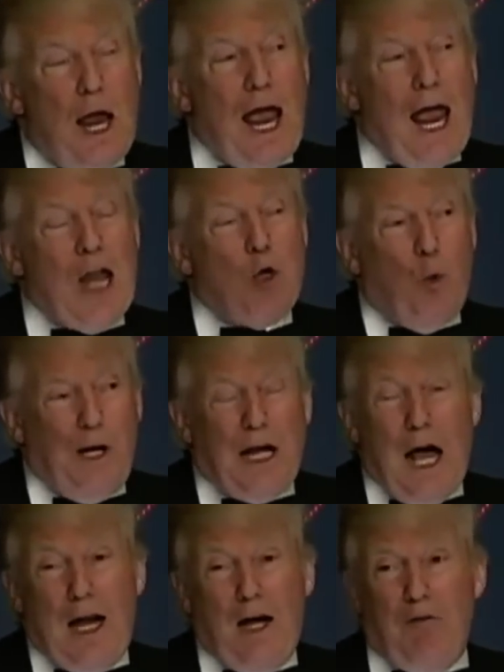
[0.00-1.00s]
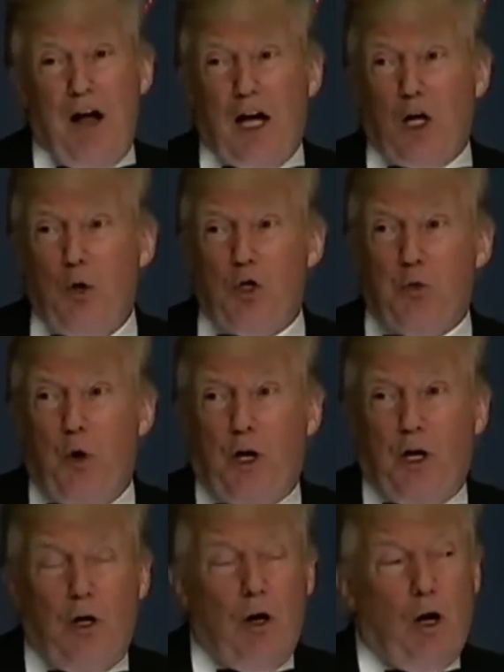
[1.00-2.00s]
And we got it. Ivanka was
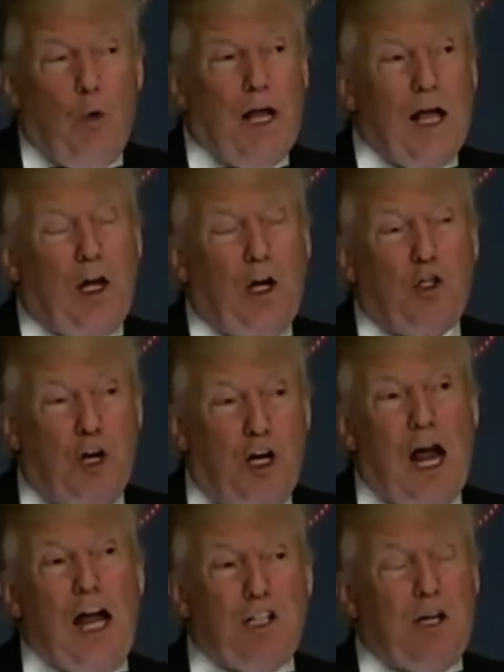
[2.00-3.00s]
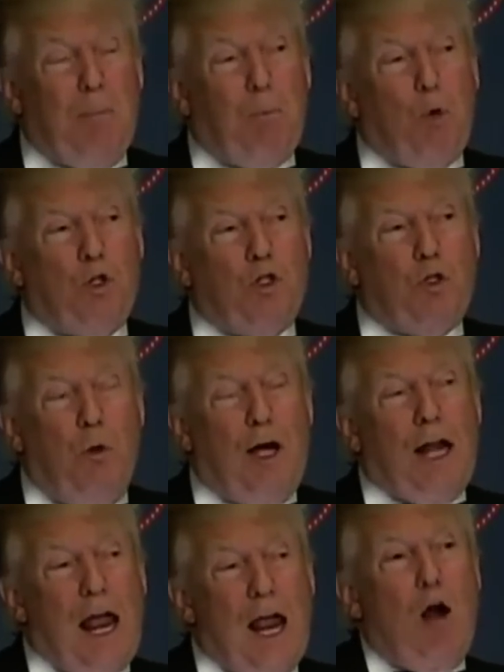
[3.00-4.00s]
working on it. We got it because our concept was
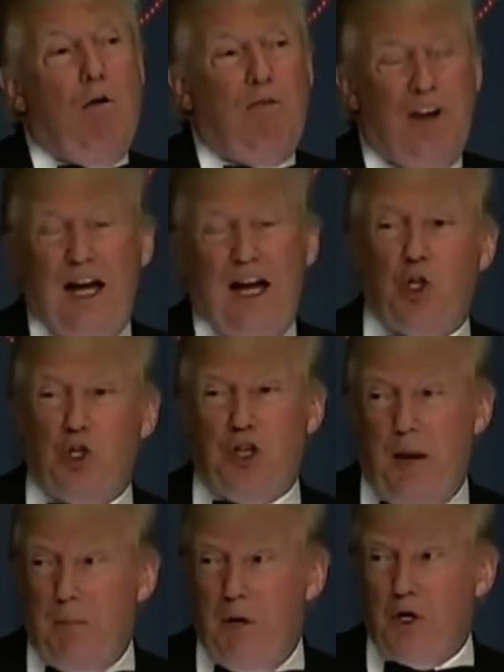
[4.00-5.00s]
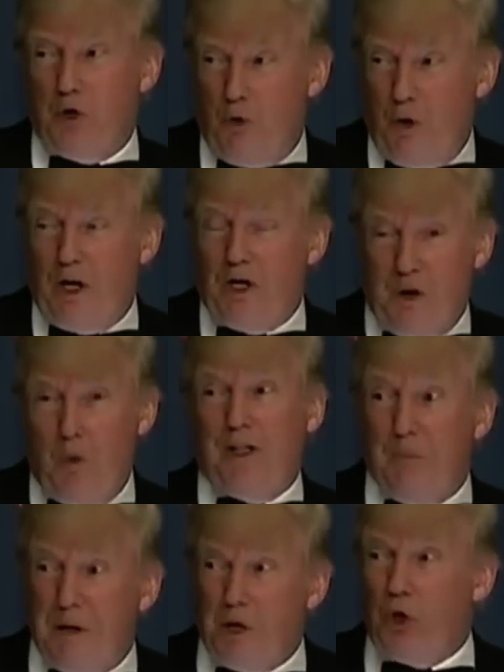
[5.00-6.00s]
great and our financial statement is great because they
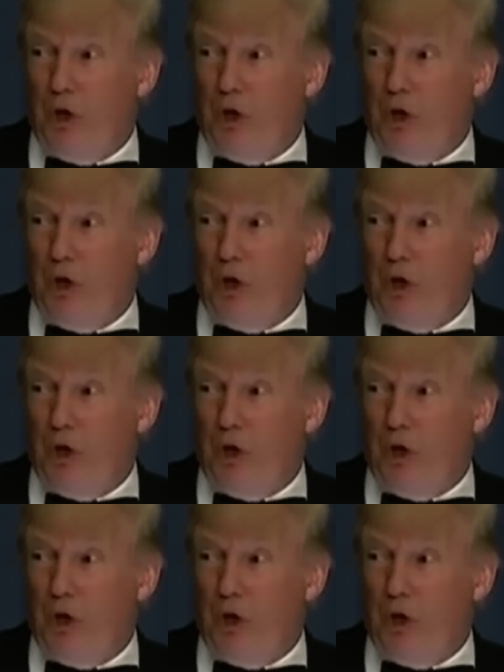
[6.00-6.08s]
wanted to make